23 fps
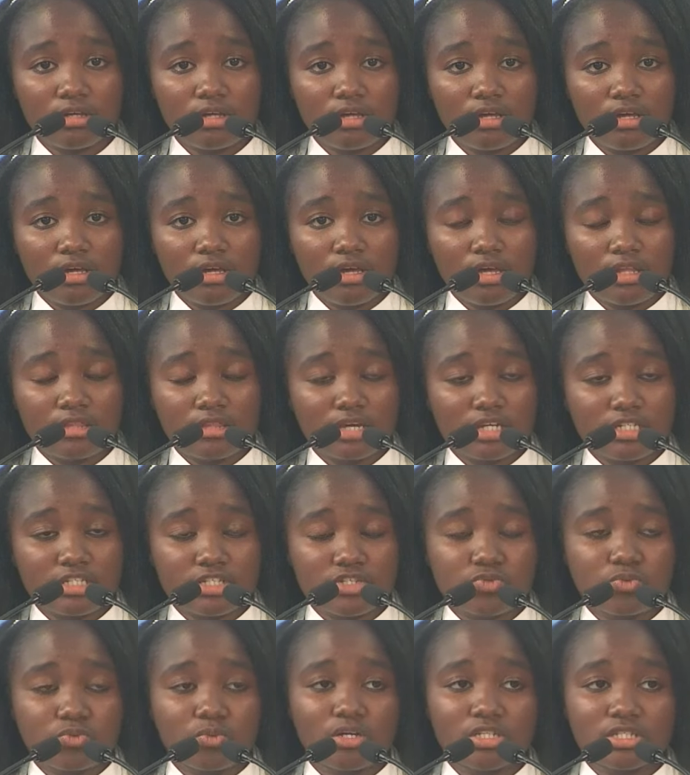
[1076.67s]
And that is
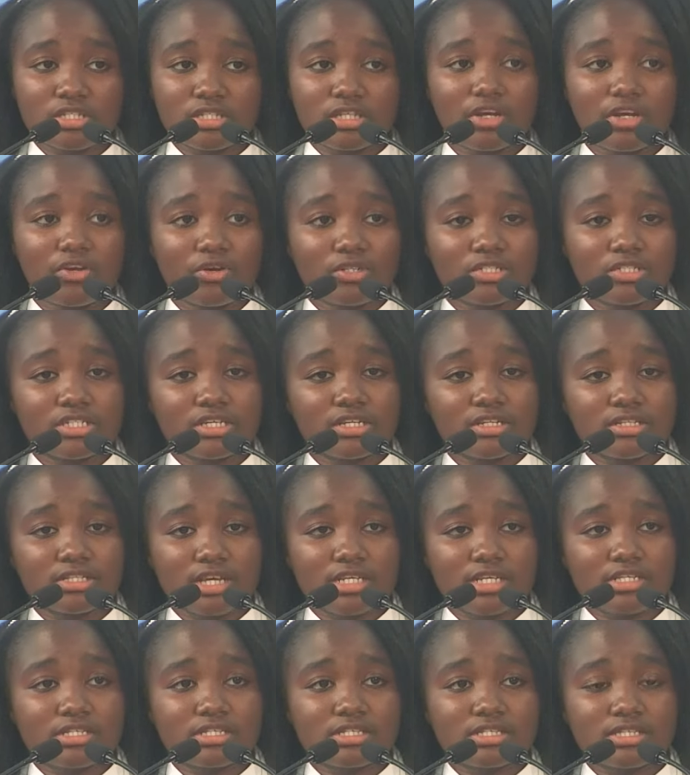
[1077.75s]
what the Lord tells
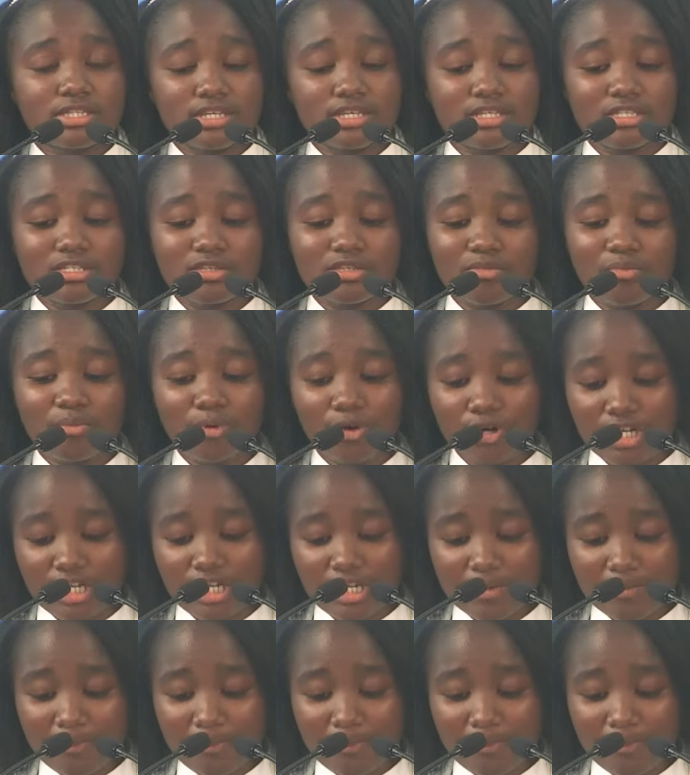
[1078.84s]
us this morning.